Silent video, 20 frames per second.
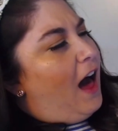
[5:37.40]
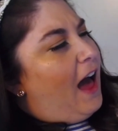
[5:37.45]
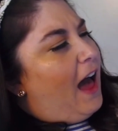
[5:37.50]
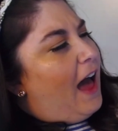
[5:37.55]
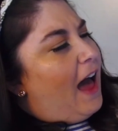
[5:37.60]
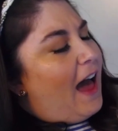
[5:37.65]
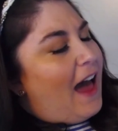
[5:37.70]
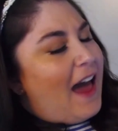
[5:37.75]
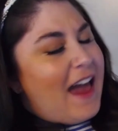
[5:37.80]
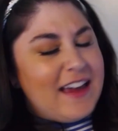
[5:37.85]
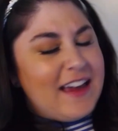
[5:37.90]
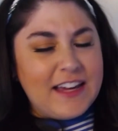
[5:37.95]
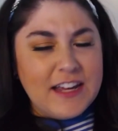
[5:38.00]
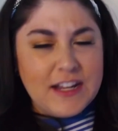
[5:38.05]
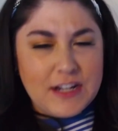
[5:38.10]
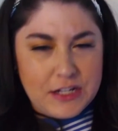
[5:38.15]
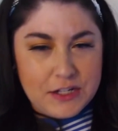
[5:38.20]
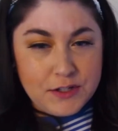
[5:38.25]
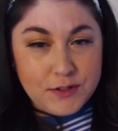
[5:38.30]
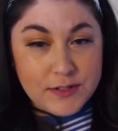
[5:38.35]
I
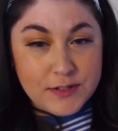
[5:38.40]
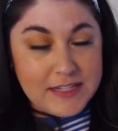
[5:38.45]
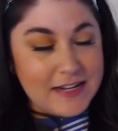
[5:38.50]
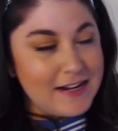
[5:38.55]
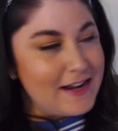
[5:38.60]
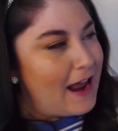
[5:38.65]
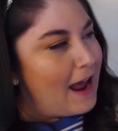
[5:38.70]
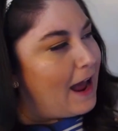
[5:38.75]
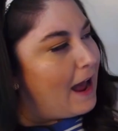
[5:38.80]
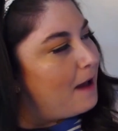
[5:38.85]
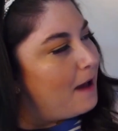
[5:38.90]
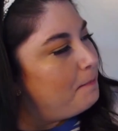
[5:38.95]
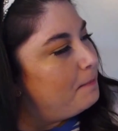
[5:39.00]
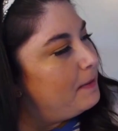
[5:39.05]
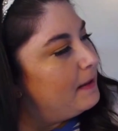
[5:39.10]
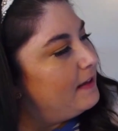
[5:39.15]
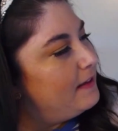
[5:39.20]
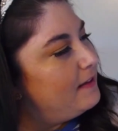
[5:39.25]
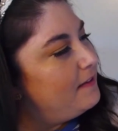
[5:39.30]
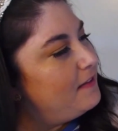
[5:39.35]
could use a nap.
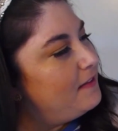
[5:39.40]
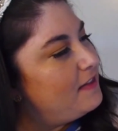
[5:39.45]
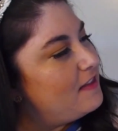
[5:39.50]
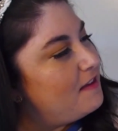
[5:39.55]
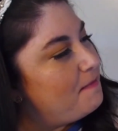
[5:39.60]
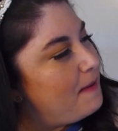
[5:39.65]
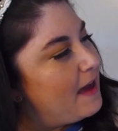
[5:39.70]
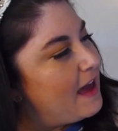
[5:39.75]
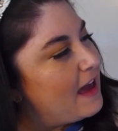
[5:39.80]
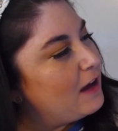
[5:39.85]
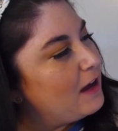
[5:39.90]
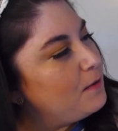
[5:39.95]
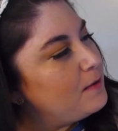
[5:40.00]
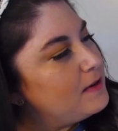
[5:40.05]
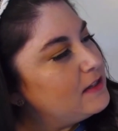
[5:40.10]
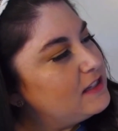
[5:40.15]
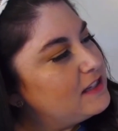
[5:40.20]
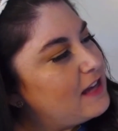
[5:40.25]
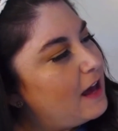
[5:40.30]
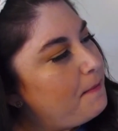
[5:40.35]
The penguin
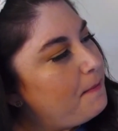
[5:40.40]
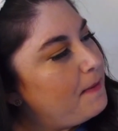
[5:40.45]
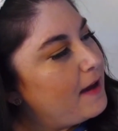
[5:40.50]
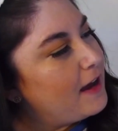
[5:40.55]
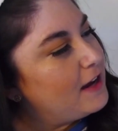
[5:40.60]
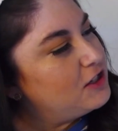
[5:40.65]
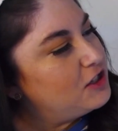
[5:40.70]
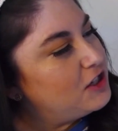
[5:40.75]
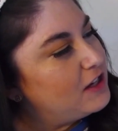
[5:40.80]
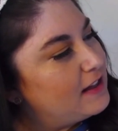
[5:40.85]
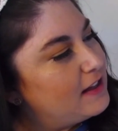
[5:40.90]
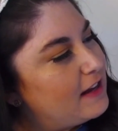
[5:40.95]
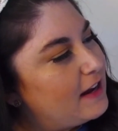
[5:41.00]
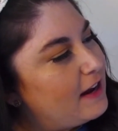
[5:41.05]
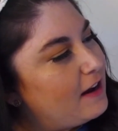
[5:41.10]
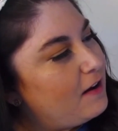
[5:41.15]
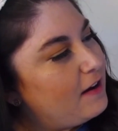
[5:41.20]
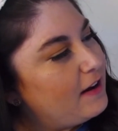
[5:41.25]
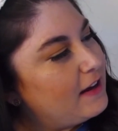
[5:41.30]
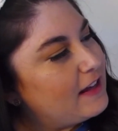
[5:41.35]
sat
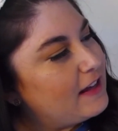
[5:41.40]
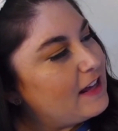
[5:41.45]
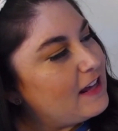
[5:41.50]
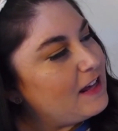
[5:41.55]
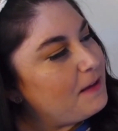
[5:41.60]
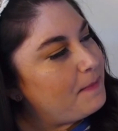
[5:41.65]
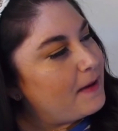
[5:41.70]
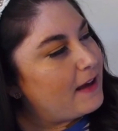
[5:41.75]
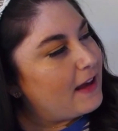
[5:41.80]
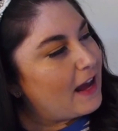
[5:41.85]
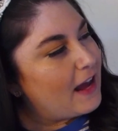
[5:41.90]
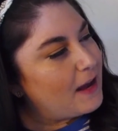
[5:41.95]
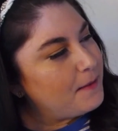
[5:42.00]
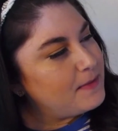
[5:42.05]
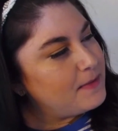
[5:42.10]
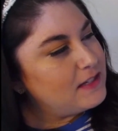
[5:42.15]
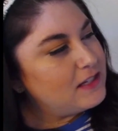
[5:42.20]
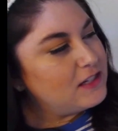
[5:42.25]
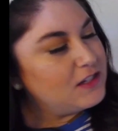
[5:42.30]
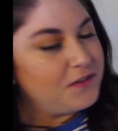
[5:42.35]
patiently, keeping
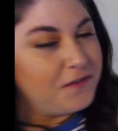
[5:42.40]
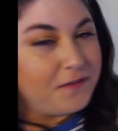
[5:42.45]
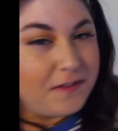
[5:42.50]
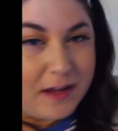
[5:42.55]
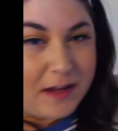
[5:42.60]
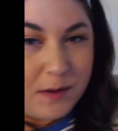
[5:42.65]
Amos's feet